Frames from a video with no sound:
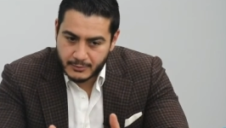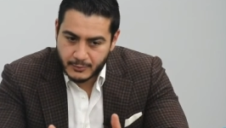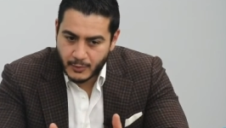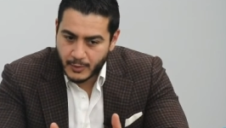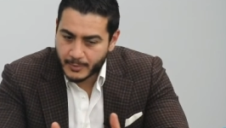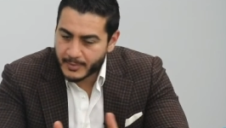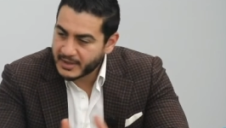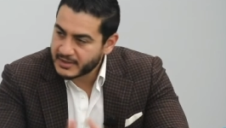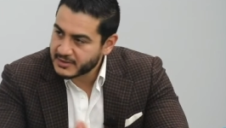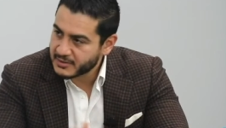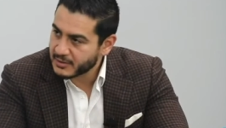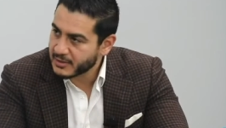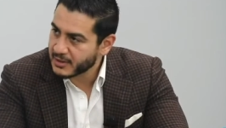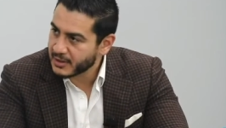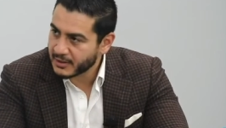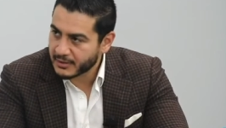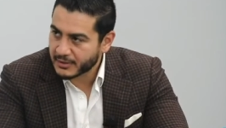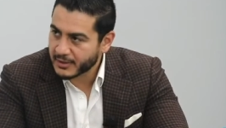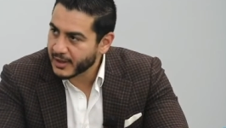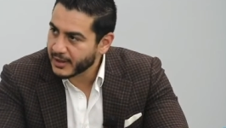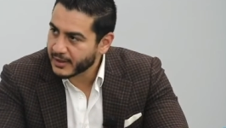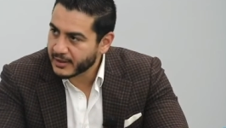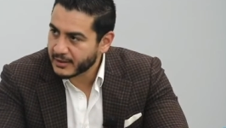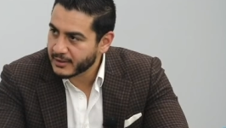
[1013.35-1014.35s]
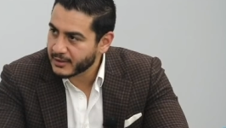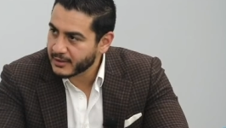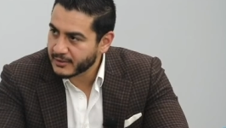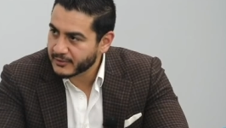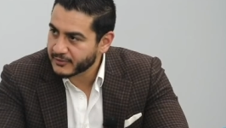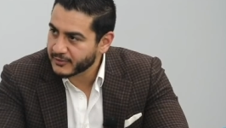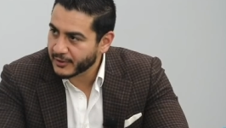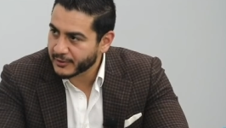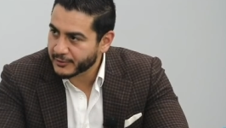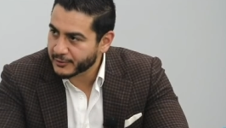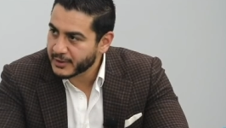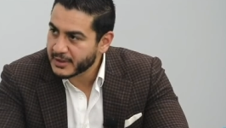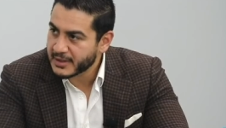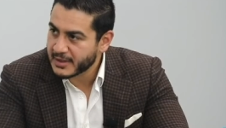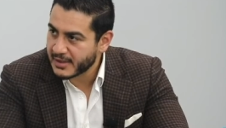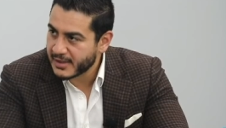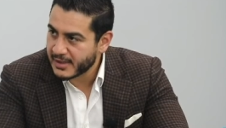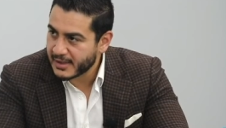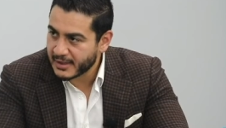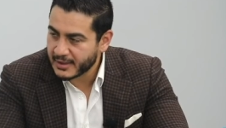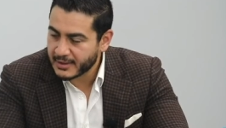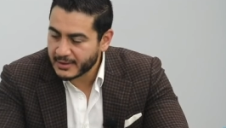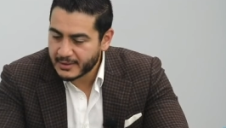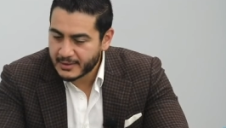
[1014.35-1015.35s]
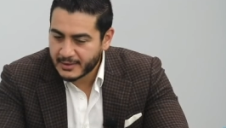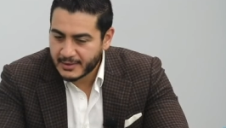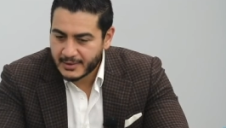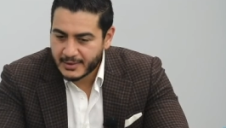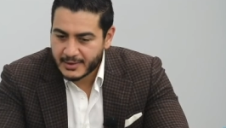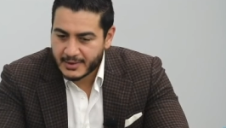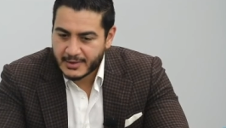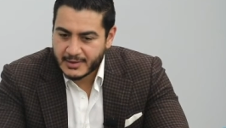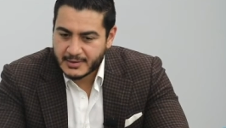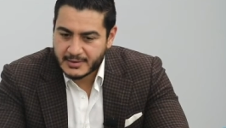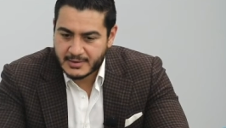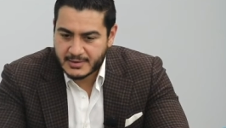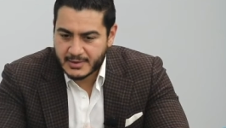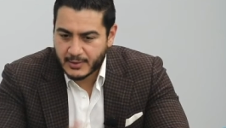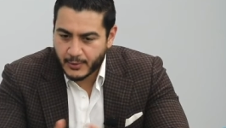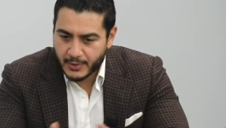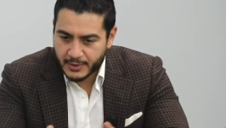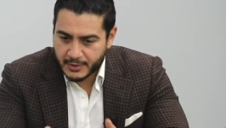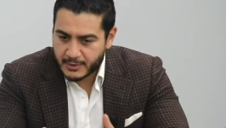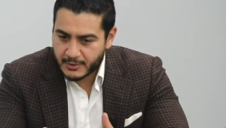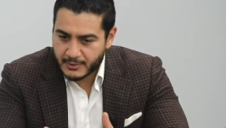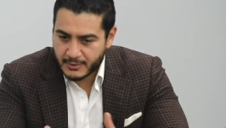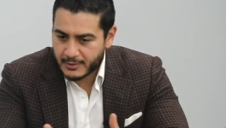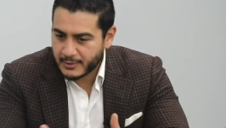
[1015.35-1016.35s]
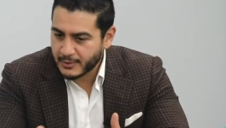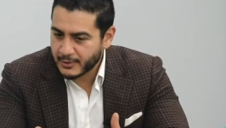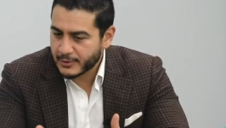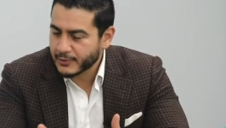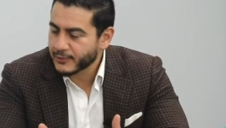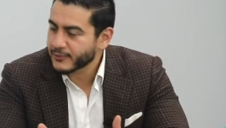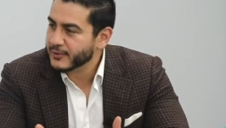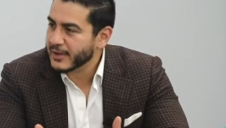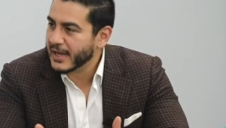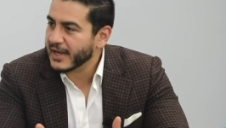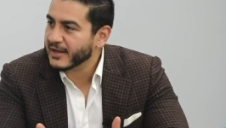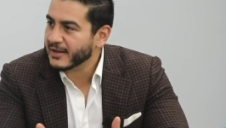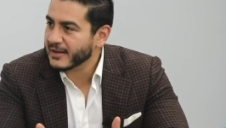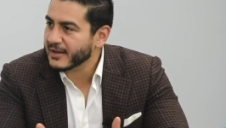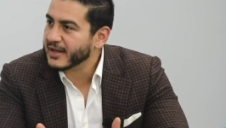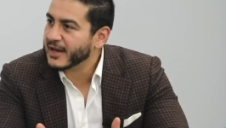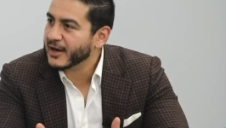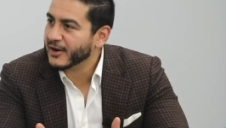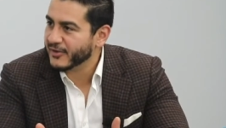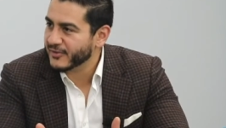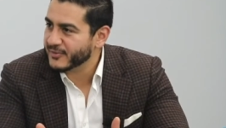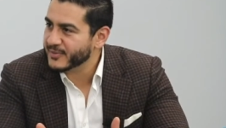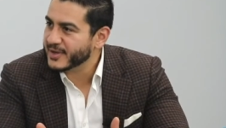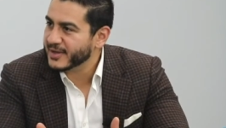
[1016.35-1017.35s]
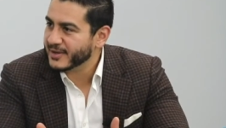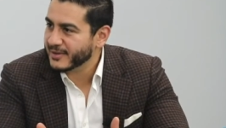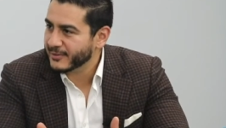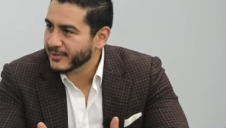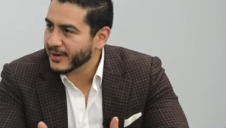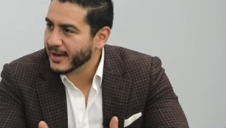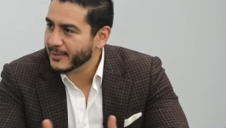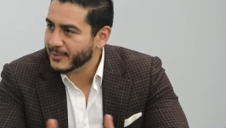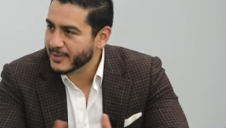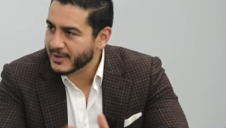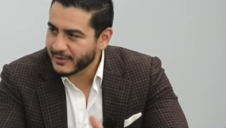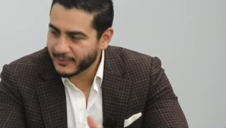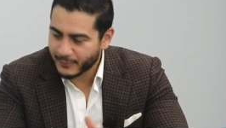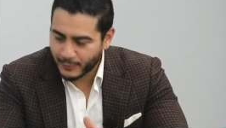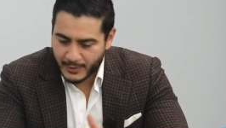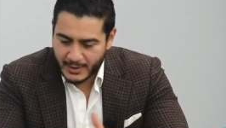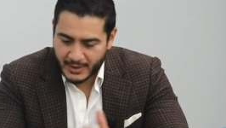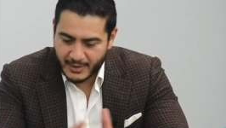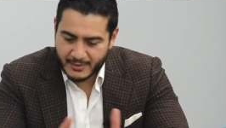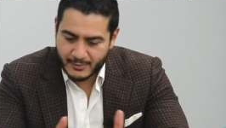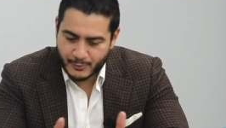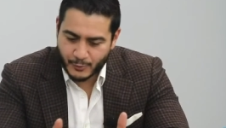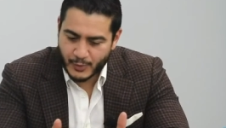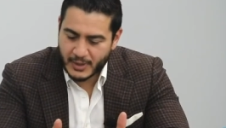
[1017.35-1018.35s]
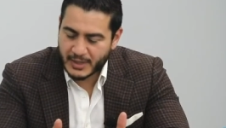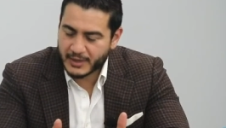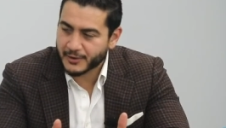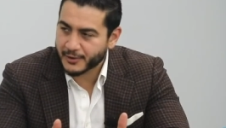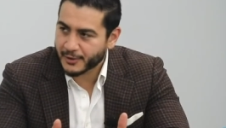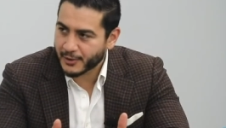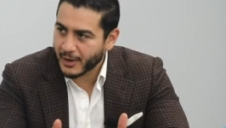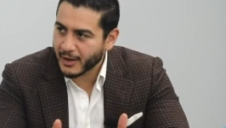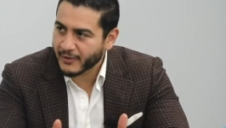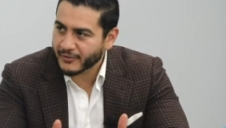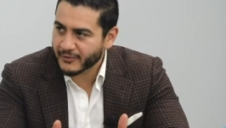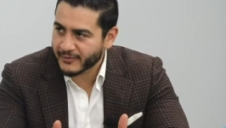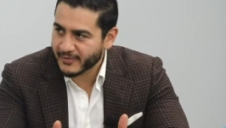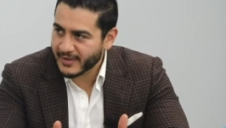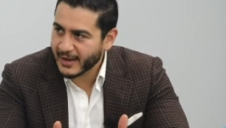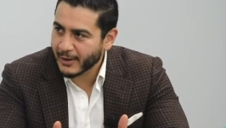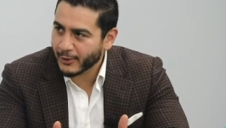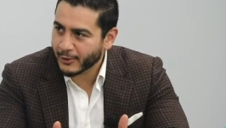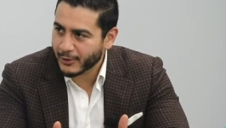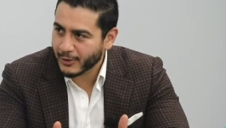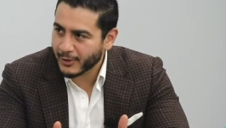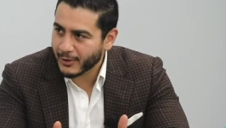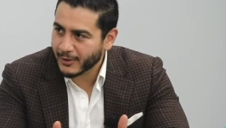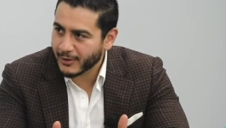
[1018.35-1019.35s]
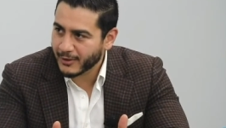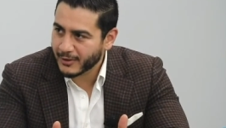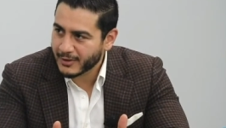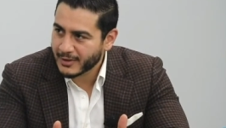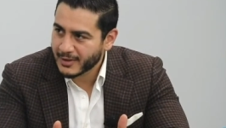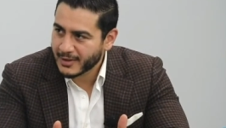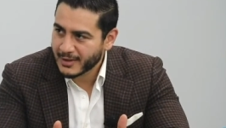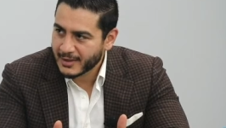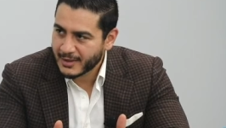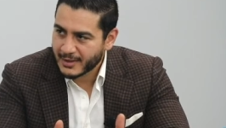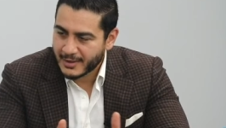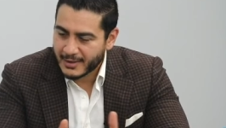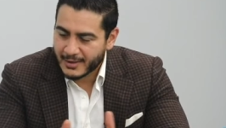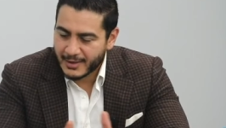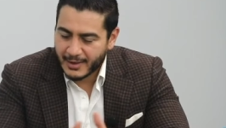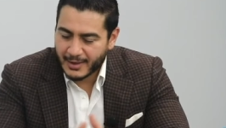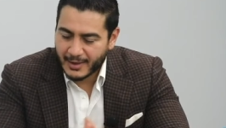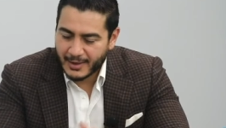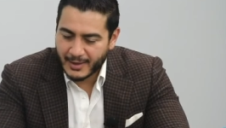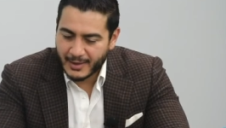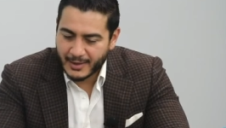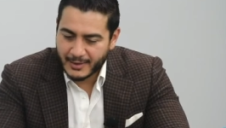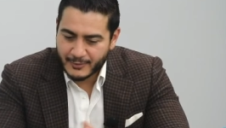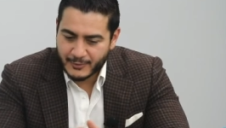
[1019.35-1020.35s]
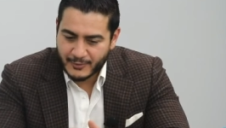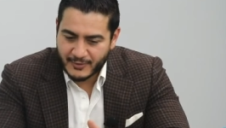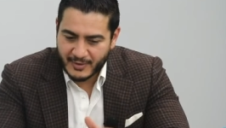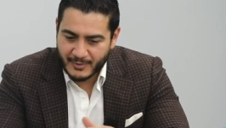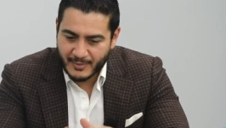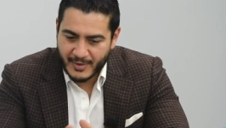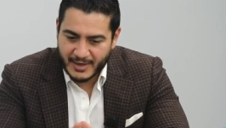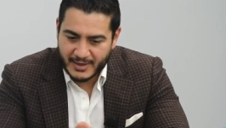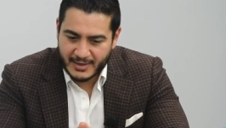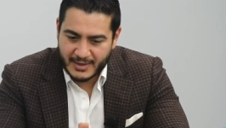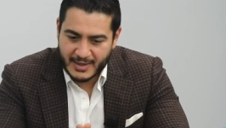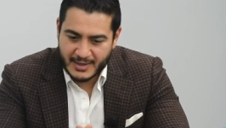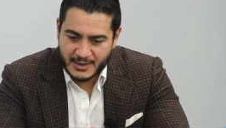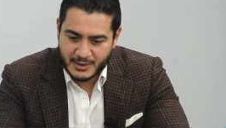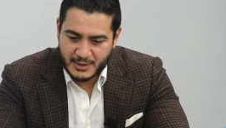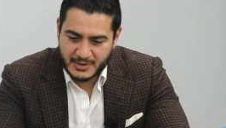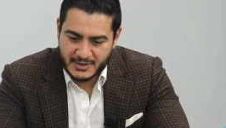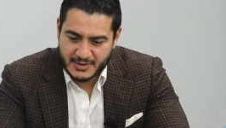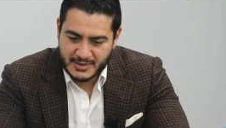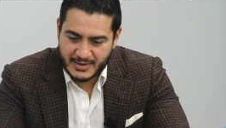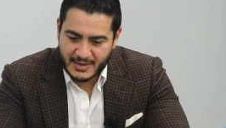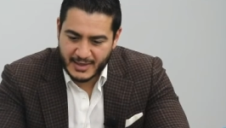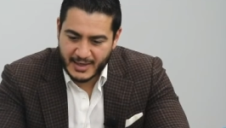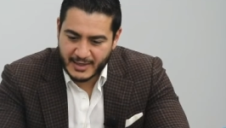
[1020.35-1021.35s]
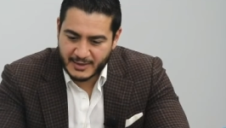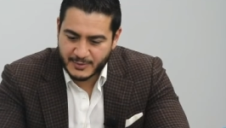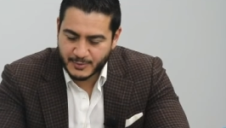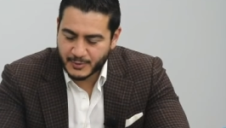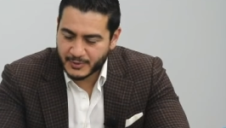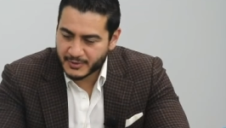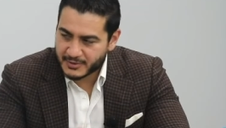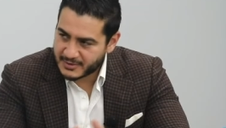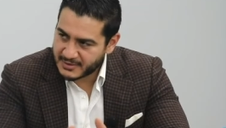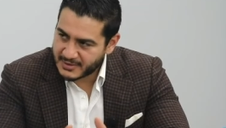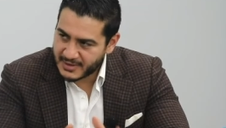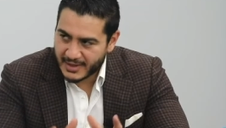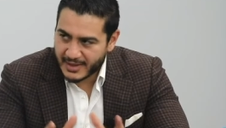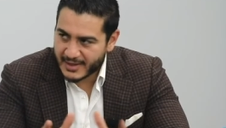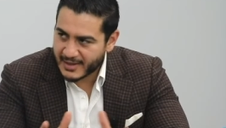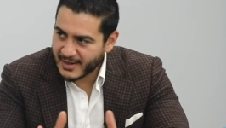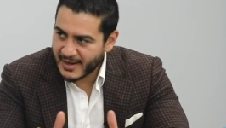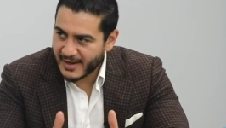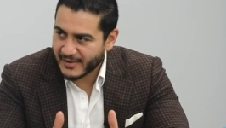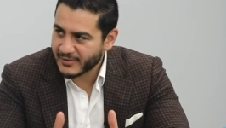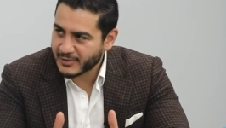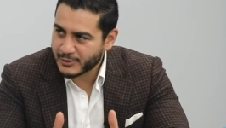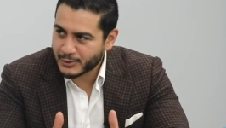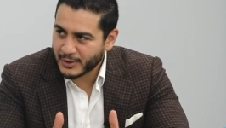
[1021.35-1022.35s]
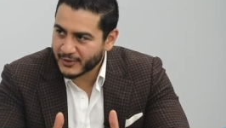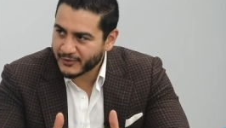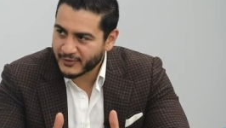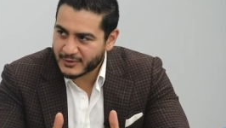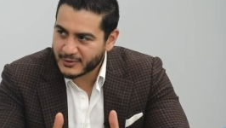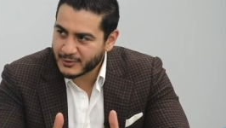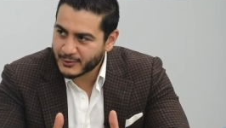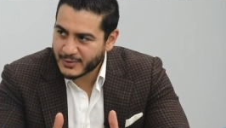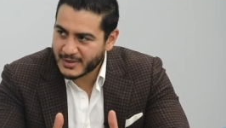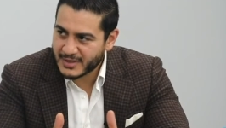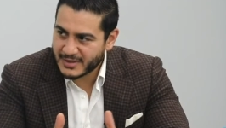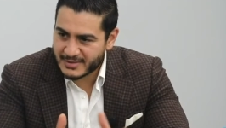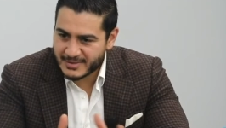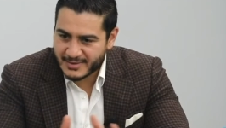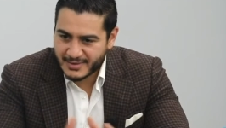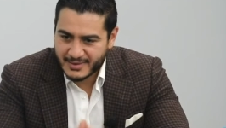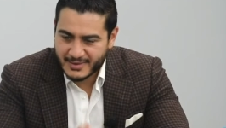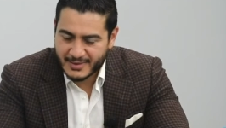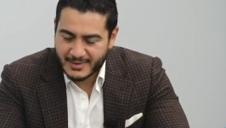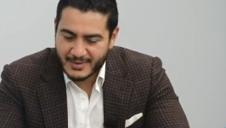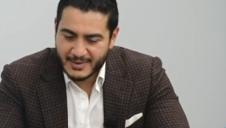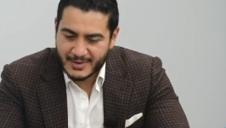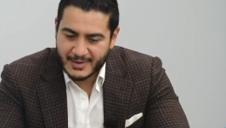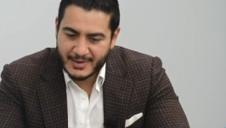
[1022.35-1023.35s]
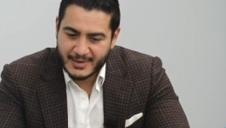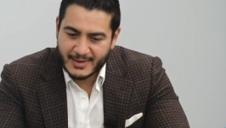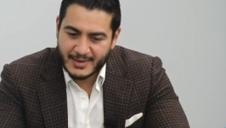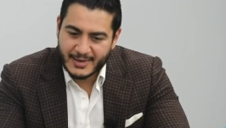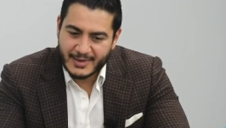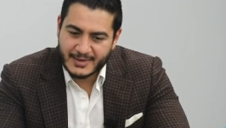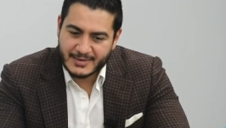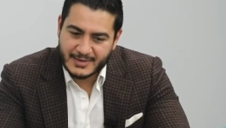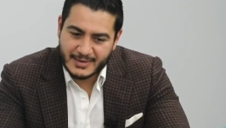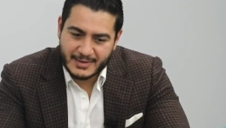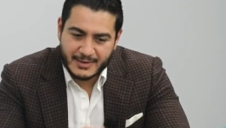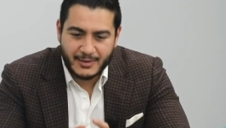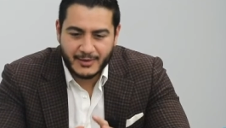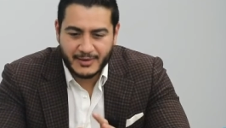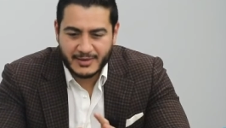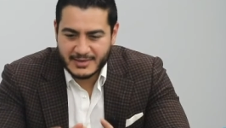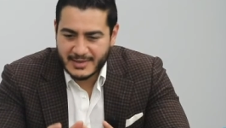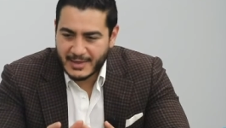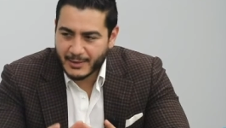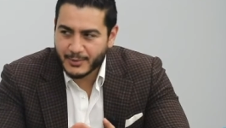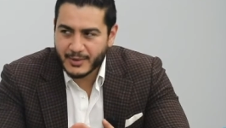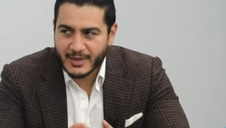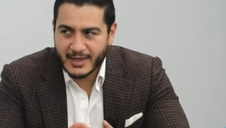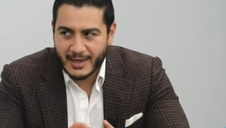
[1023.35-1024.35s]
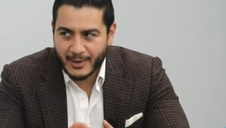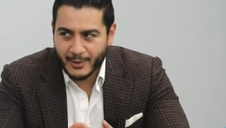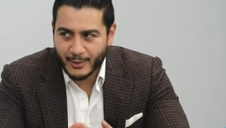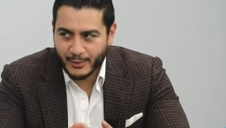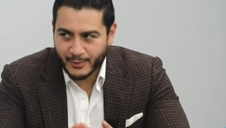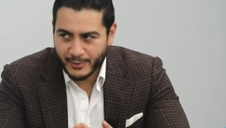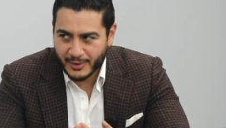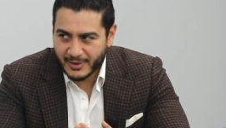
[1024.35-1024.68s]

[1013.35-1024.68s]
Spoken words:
what makes you think you're not going to start drinking again? She said, well, you've taken care of me, right? Because we had weaned her off of the alcohol using medications at the hospital. She said, I didn't have a drink for 2 weeks. I said, that's not really how it